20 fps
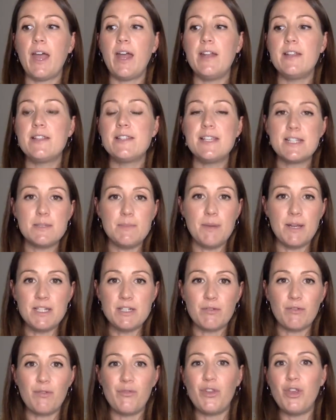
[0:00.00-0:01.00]
and a
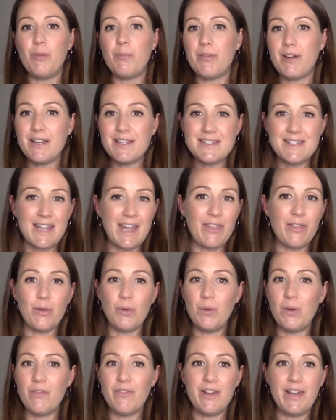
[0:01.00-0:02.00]
systematic review brings together
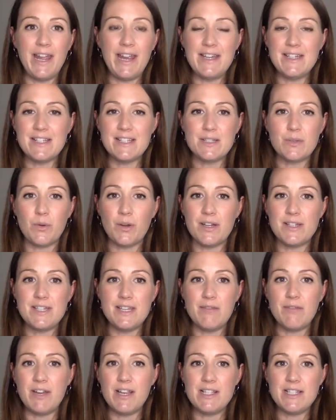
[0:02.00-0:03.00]
all of the latest
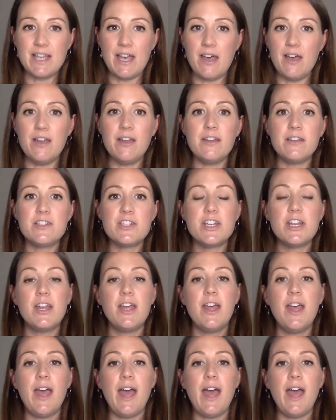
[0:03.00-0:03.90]
quality research.